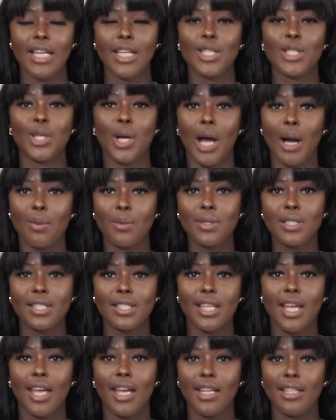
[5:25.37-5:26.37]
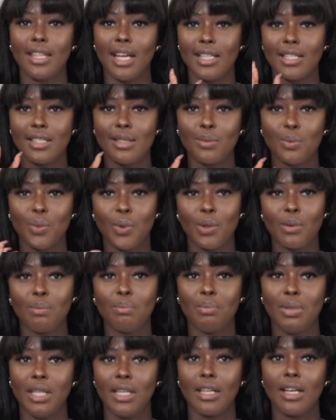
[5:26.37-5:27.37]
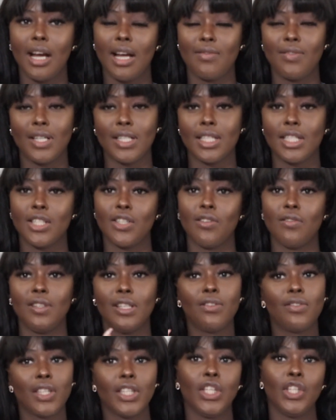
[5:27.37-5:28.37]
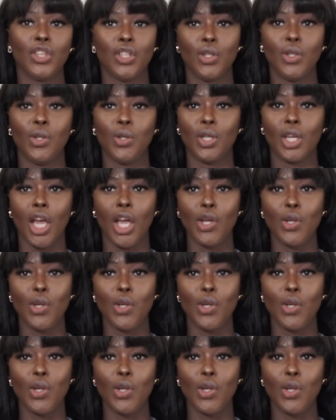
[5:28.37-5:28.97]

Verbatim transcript: So I would say that's one big advantage of living in the U K.